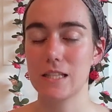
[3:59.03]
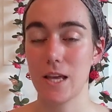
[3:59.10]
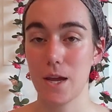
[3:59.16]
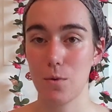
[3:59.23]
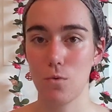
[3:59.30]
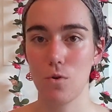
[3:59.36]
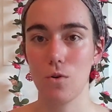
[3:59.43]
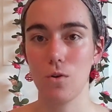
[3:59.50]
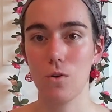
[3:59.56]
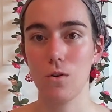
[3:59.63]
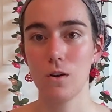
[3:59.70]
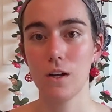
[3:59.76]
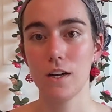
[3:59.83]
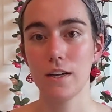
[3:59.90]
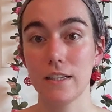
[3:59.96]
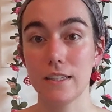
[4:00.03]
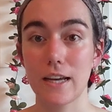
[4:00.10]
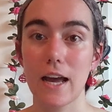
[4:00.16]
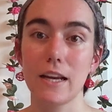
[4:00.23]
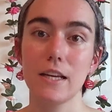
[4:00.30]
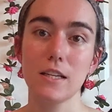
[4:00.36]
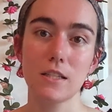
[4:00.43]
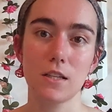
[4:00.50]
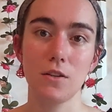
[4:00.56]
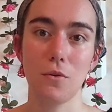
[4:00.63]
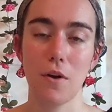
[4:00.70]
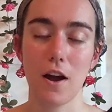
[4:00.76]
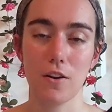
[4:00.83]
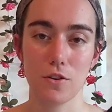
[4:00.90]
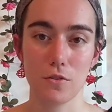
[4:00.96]
They will get into
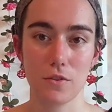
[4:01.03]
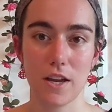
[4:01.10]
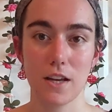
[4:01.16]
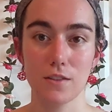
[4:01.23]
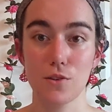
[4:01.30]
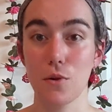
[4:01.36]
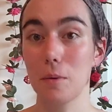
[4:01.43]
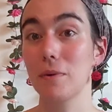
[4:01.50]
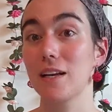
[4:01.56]
how to do the hand sewing,